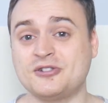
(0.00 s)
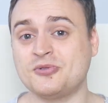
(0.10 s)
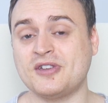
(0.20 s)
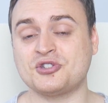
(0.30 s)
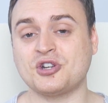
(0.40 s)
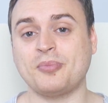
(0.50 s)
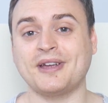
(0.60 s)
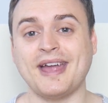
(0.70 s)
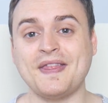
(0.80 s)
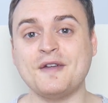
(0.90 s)
to do their
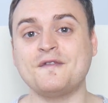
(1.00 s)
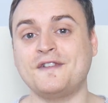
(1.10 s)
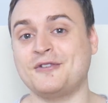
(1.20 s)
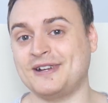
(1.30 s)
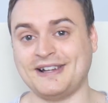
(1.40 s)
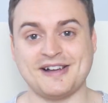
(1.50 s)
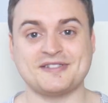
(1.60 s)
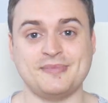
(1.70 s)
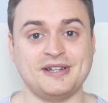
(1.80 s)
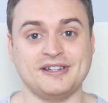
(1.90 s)
shopping at the very
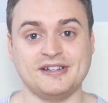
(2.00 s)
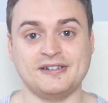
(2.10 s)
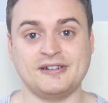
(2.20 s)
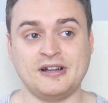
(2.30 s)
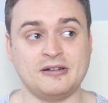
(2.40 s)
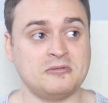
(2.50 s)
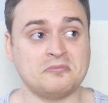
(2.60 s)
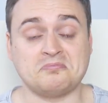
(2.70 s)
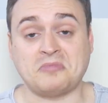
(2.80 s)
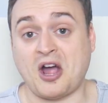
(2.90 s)
last minute.
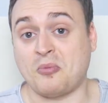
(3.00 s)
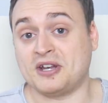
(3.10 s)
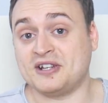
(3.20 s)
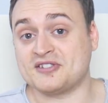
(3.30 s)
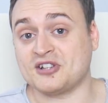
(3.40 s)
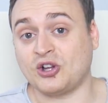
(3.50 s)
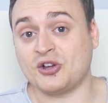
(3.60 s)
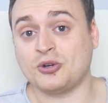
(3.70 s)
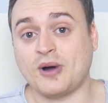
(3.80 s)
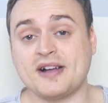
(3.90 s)
How many is a
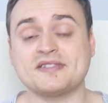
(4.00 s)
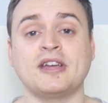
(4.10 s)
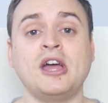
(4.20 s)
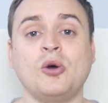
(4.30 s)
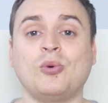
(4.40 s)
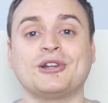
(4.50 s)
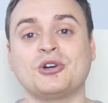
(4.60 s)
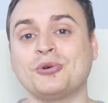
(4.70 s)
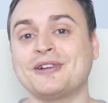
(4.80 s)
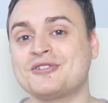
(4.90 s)
lot, you ask? Well,
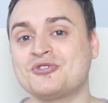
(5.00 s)
according